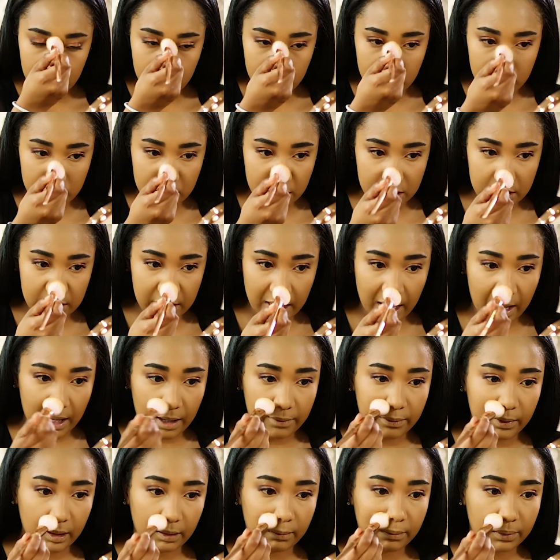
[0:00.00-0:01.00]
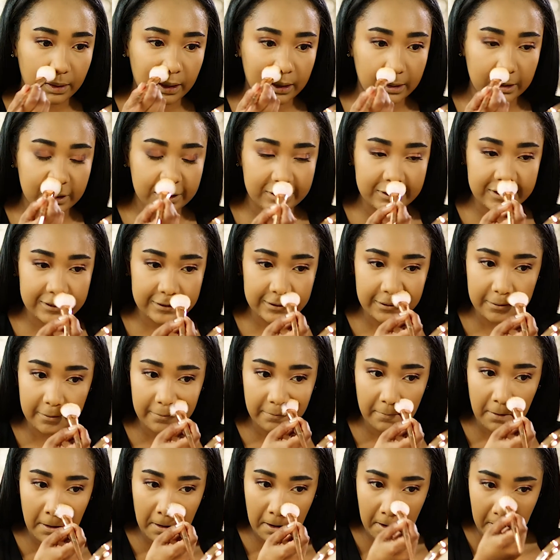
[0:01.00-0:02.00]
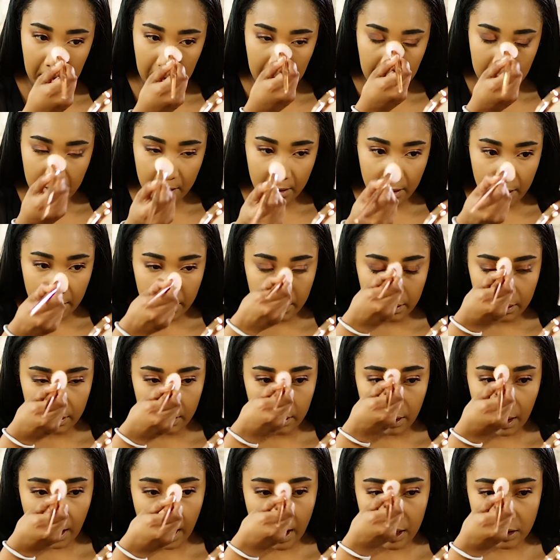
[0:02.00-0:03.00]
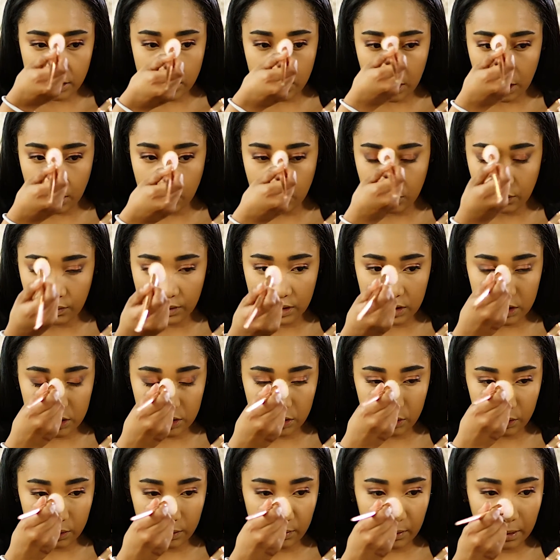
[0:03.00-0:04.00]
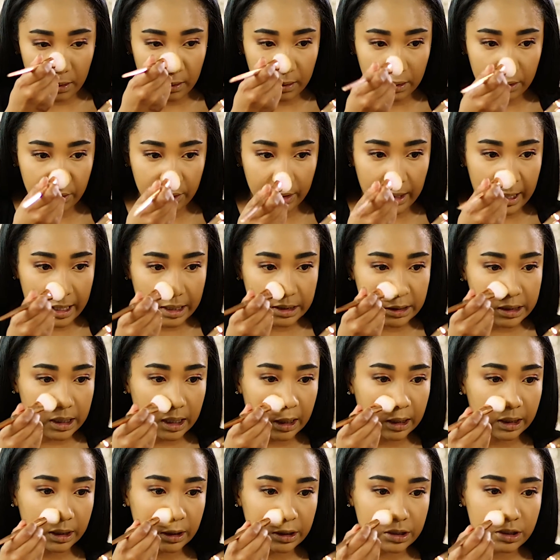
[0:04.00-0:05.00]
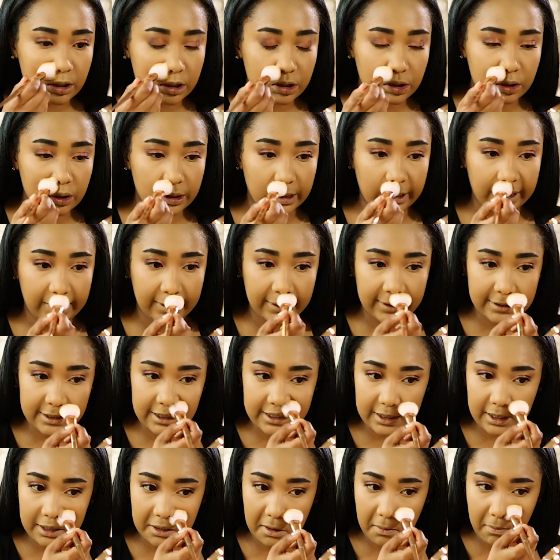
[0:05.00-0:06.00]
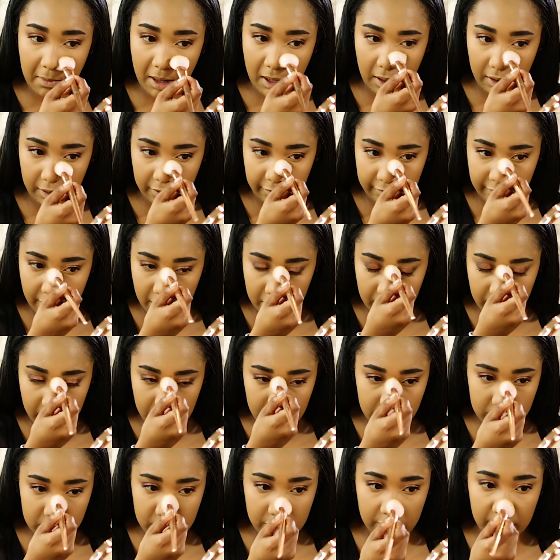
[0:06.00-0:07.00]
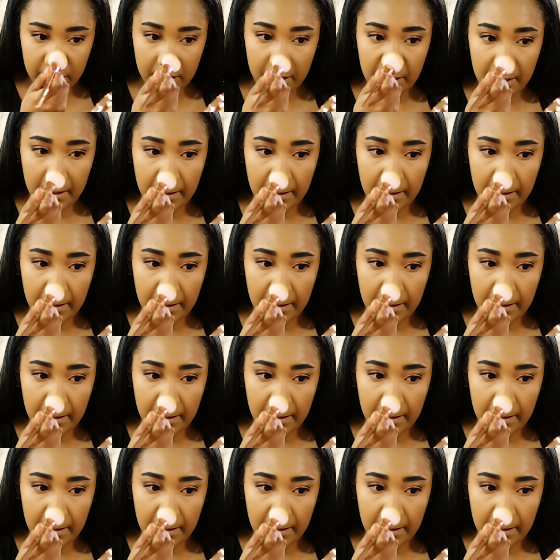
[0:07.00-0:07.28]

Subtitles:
Just dabbing because I don't want to create any streaks in my foundation.